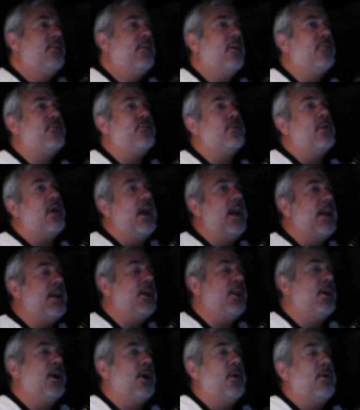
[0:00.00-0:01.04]
they'll do like
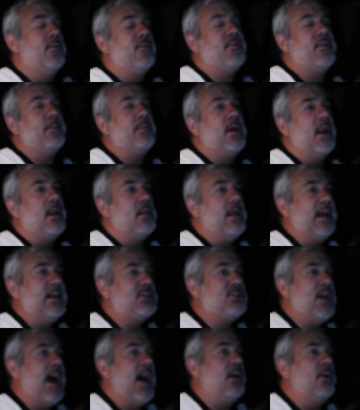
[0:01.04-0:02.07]
you know some kind of like
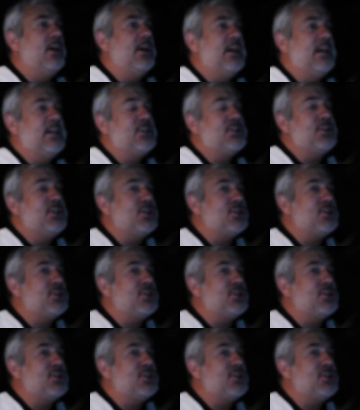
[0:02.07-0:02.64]
challenge and